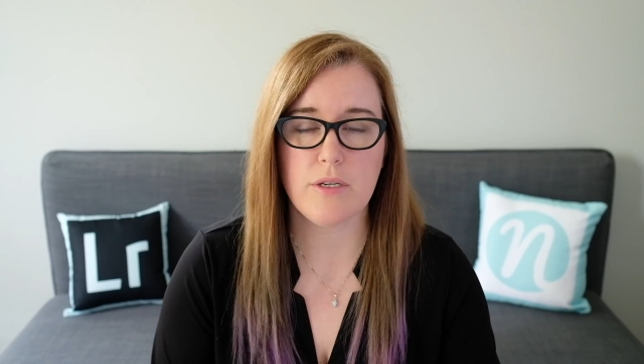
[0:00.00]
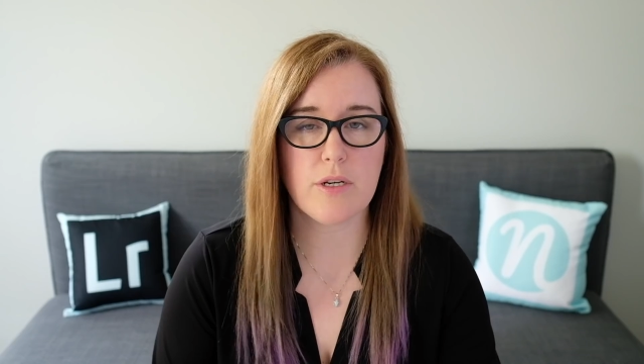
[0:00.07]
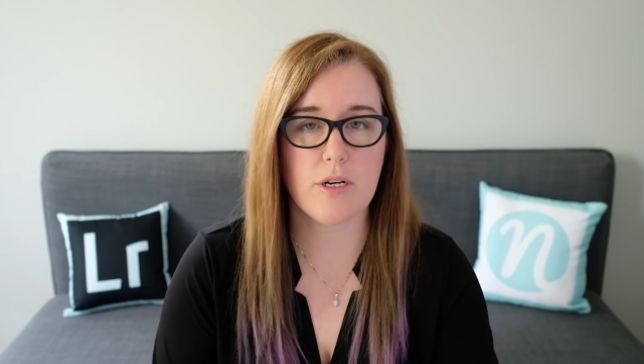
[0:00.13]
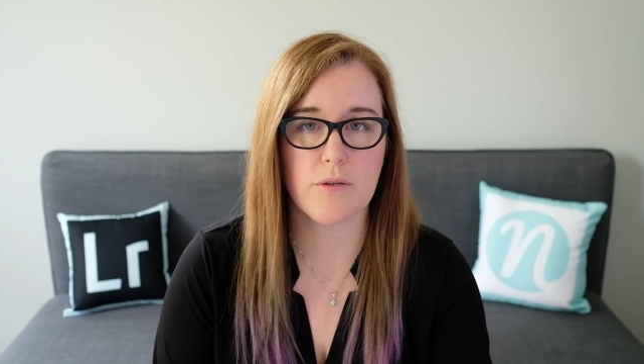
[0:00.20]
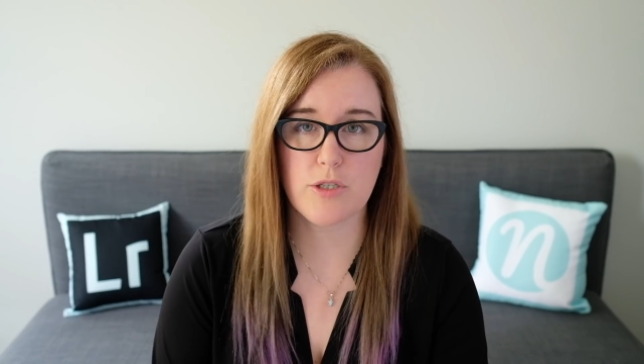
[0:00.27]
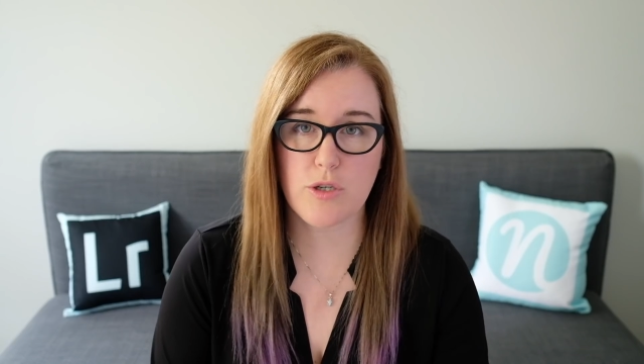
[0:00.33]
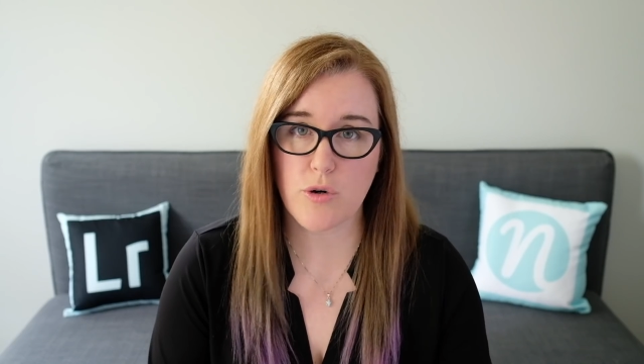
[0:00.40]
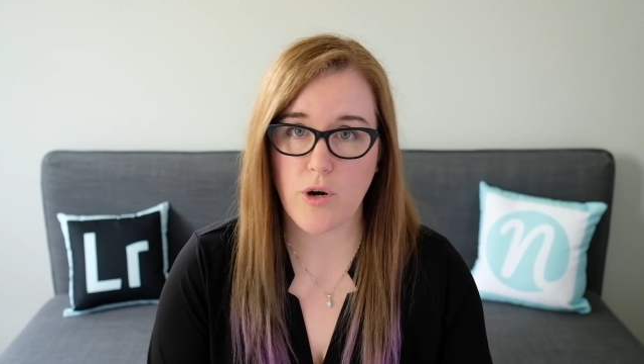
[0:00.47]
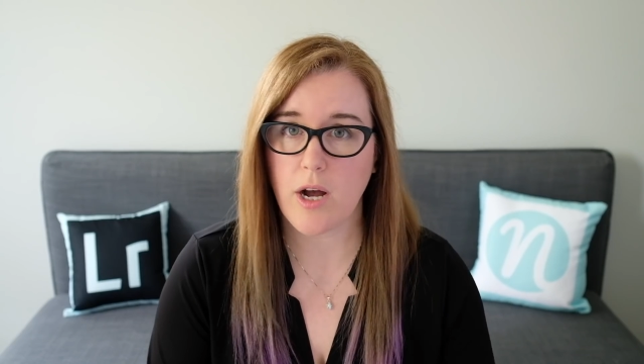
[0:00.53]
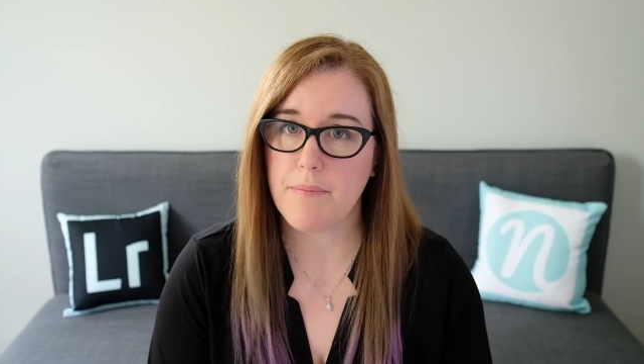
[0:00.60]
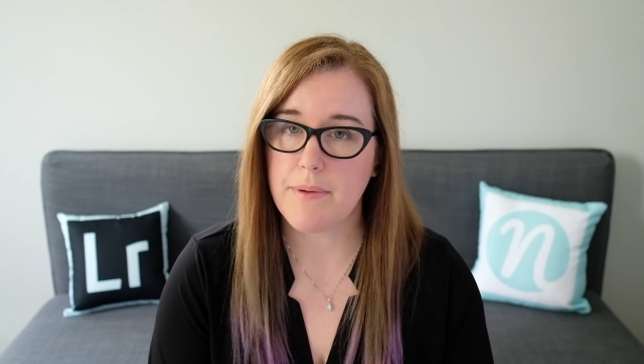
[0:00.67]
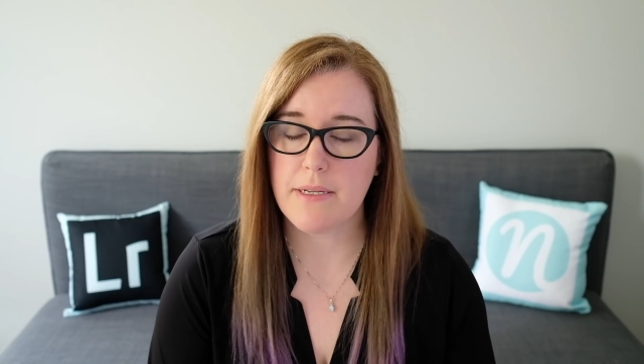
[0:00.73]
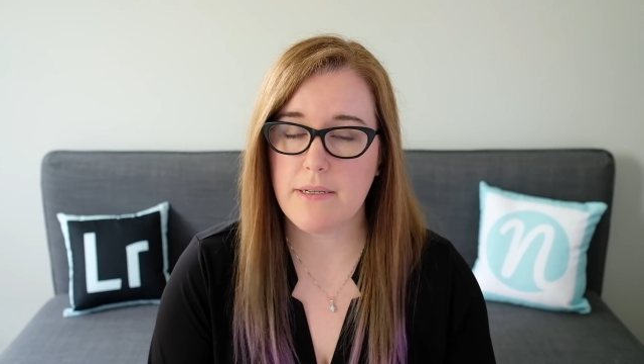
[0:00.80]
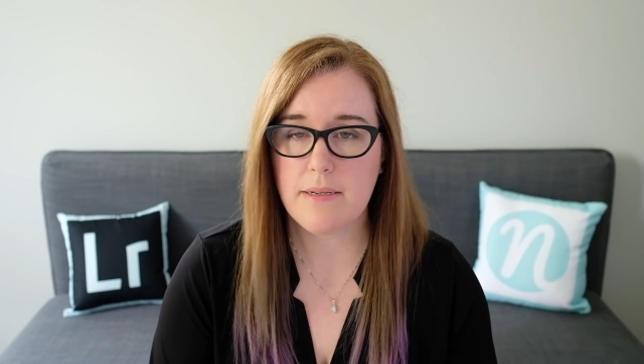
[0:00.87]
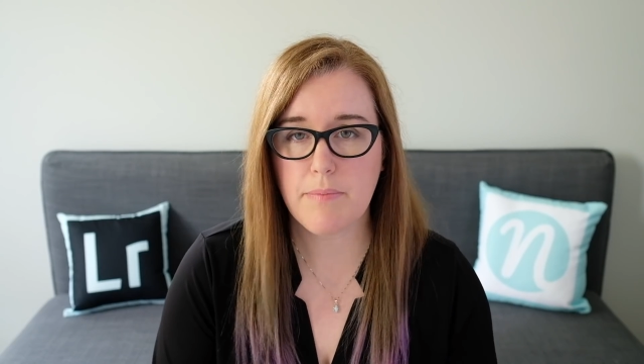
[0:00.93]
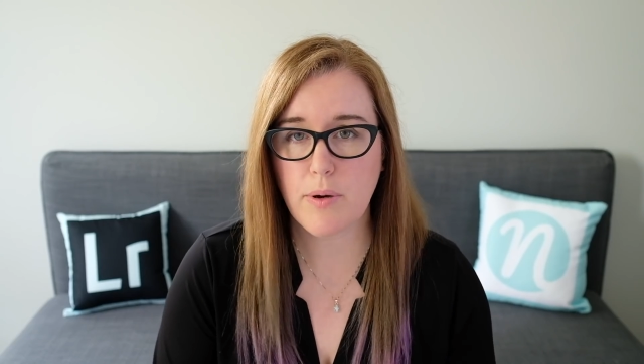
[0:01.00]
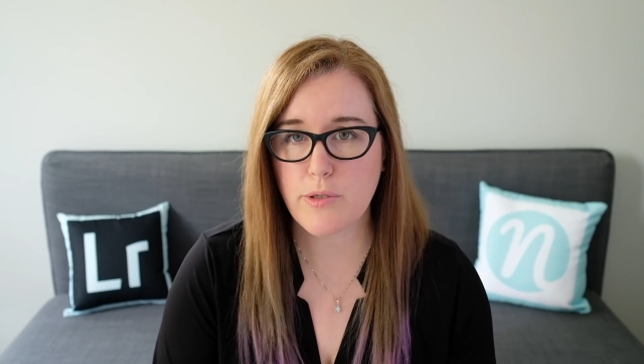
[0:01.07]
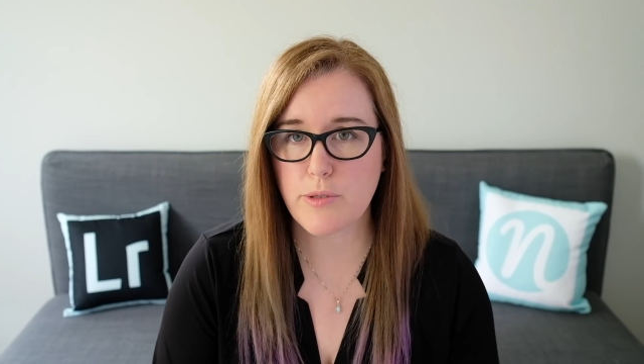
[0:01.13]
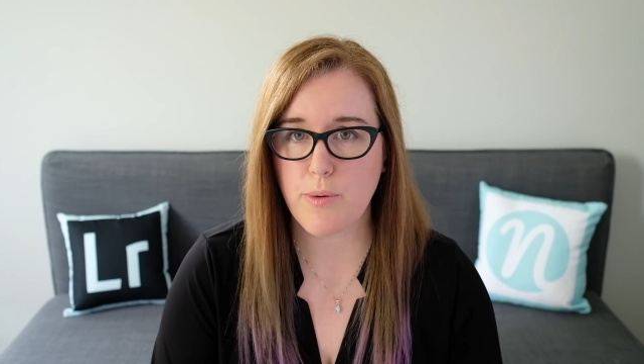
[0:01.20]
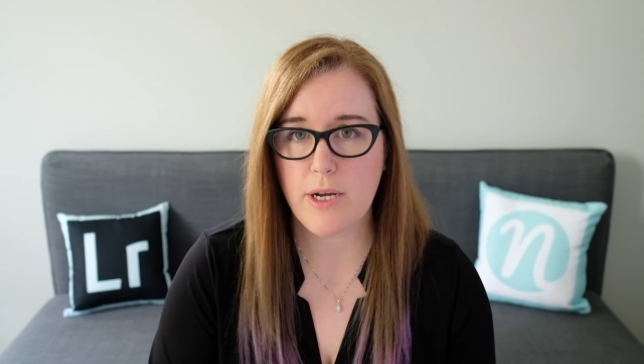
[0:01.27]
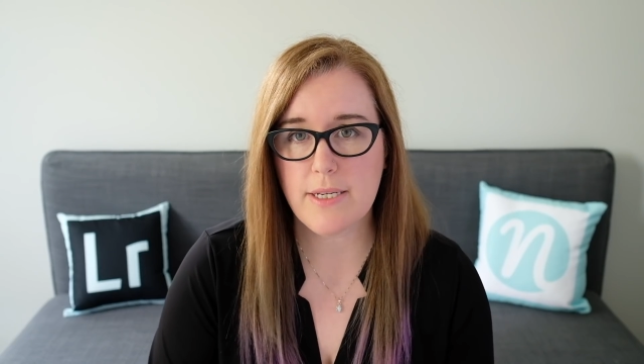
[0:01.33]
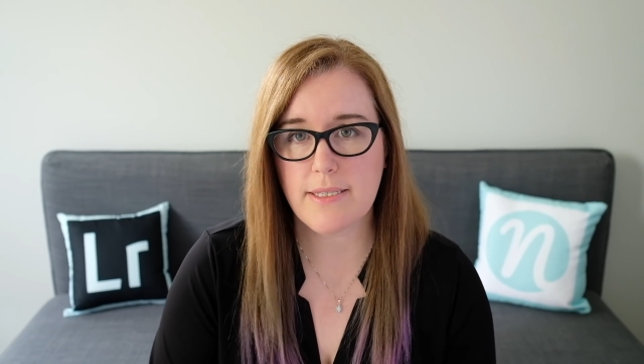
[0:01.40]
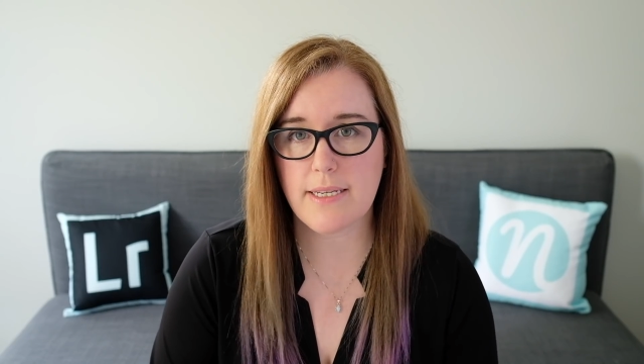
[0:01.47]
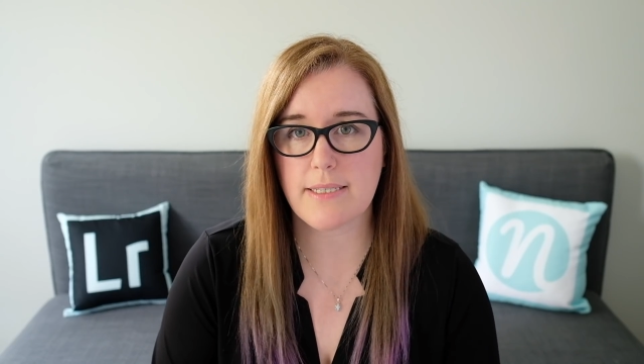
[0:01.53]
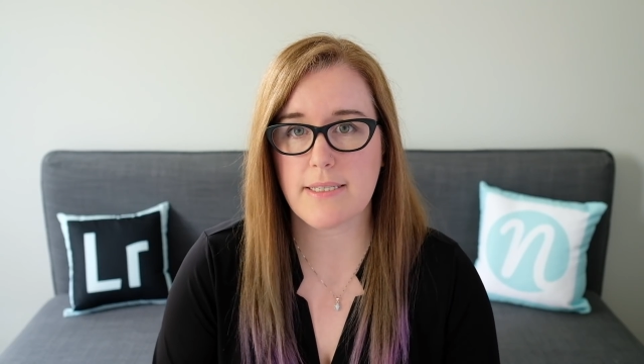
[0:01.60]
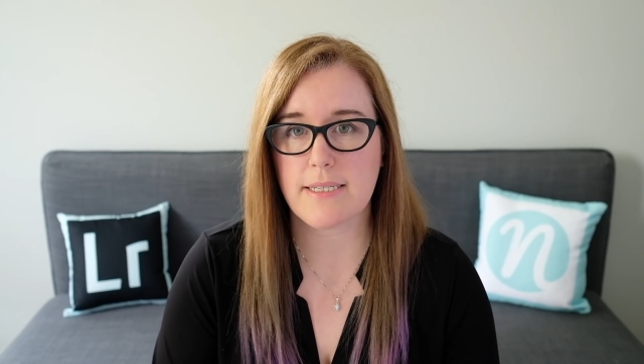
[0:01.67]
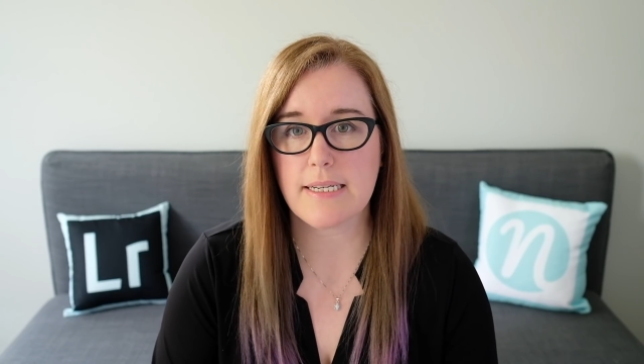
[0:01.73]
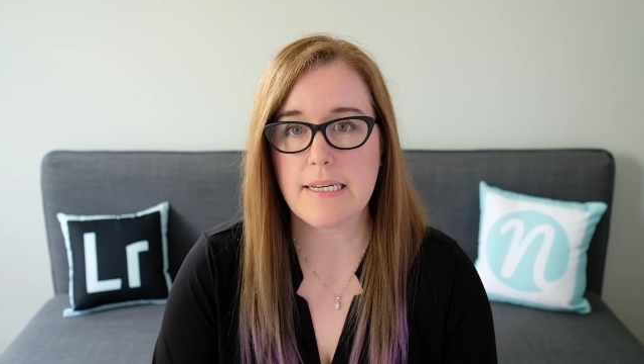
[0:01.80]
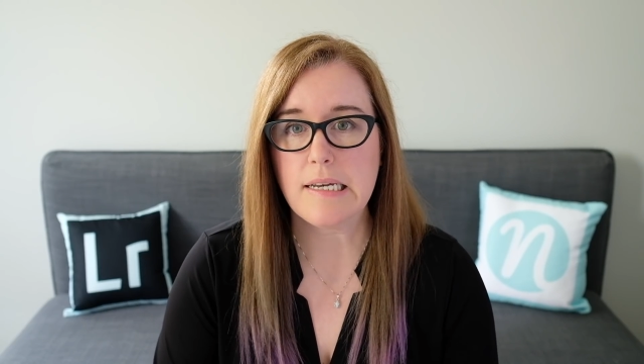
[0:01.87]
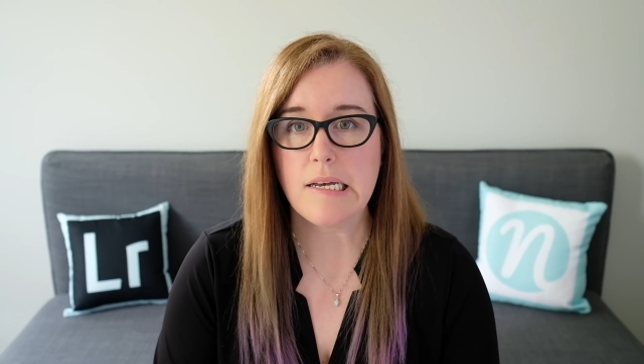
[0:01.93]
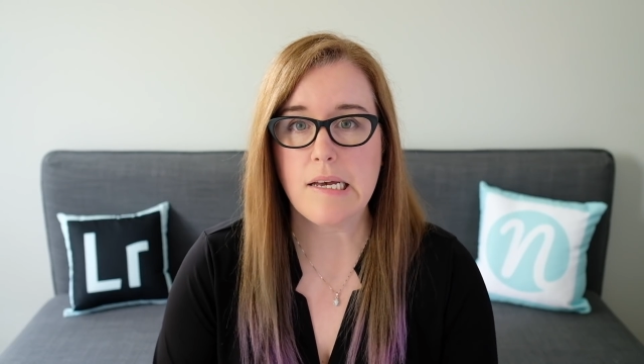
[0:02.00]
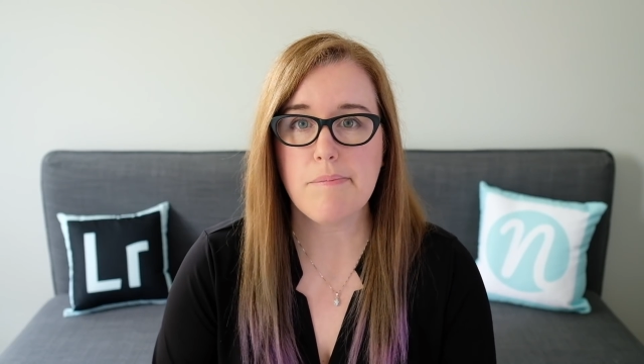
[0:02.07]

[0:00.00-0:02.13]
you can always crop it in post-processing,